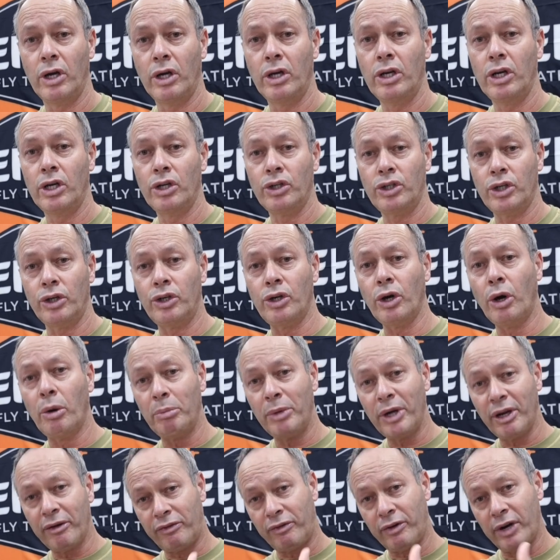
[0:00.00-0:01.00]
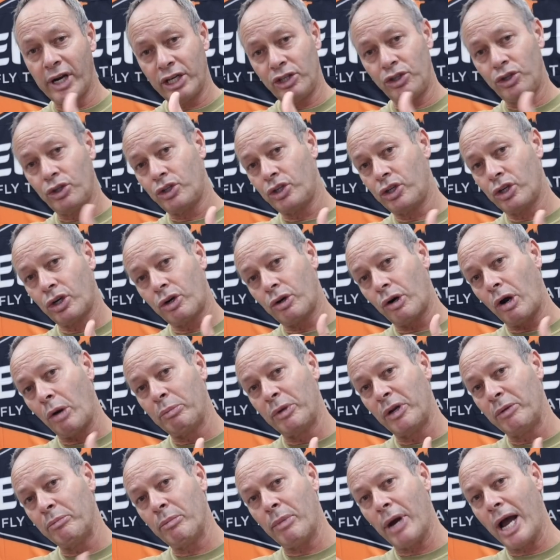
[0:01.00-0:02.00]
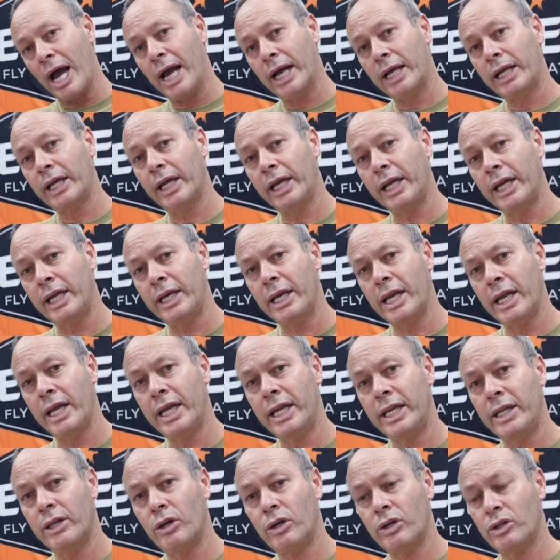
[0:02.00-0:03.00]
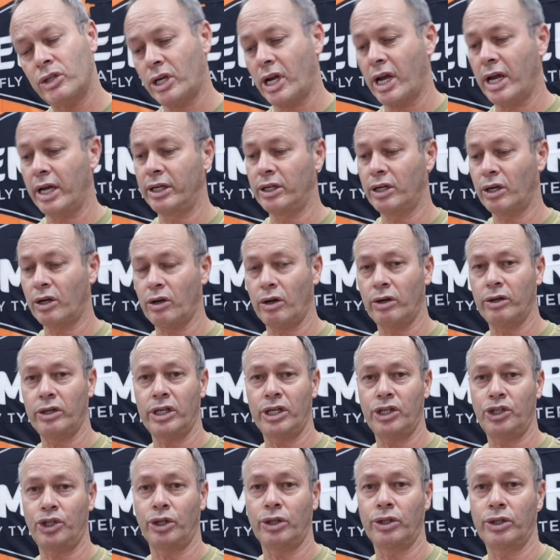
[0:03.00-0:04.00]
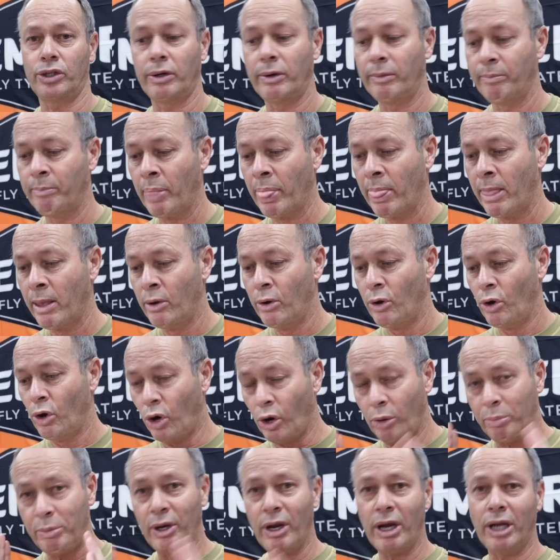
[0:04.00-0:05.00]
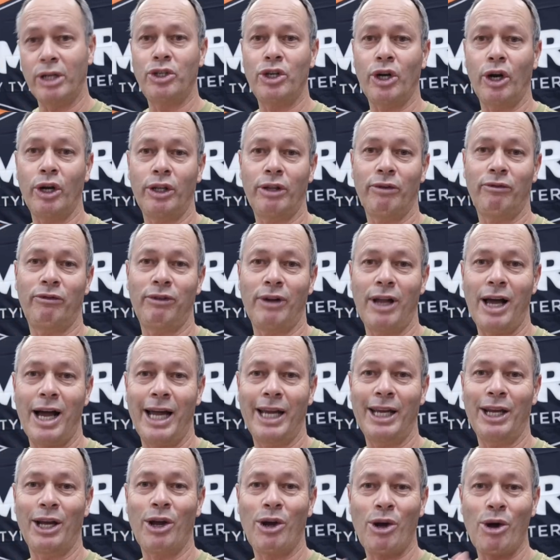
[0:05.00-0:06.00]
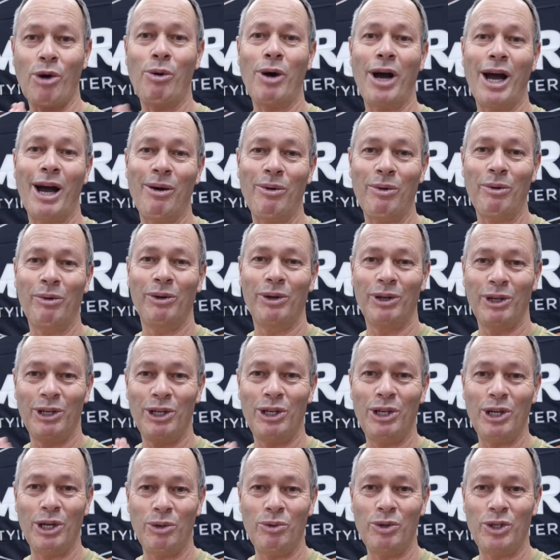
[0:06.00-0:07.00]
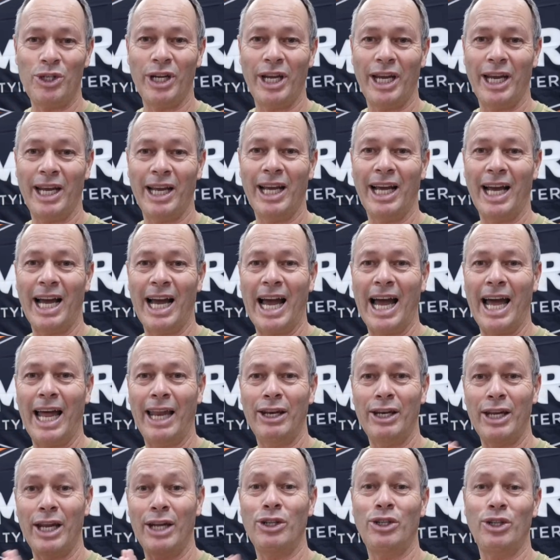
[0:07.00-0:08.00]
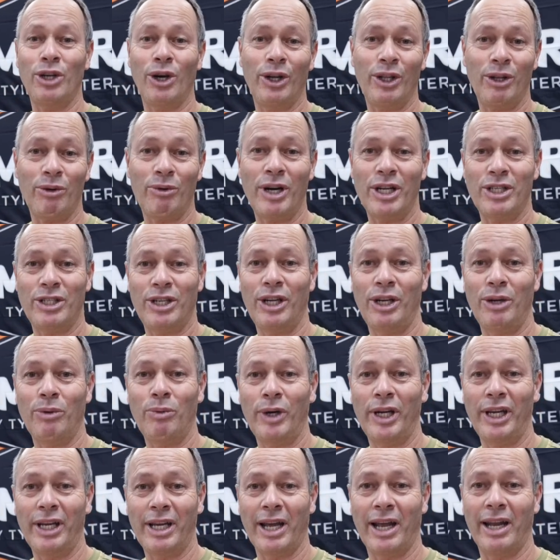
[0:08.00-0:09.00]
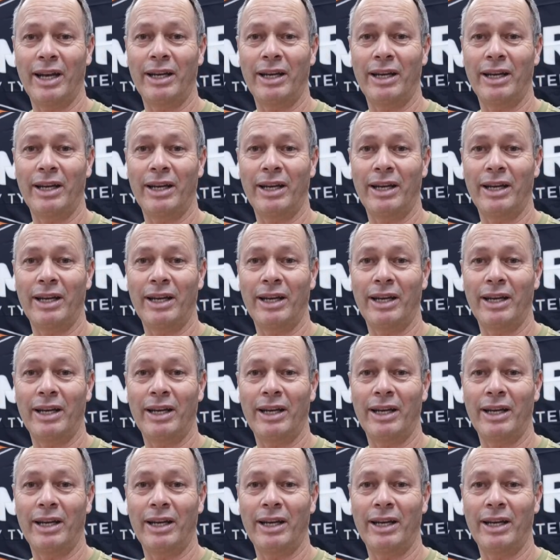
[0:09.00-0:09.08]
So don't be afraid just to crop it back in those kind of conditions. Hope you enjoyed the fly. Go out, use it, and enjoy the rest of your weekend.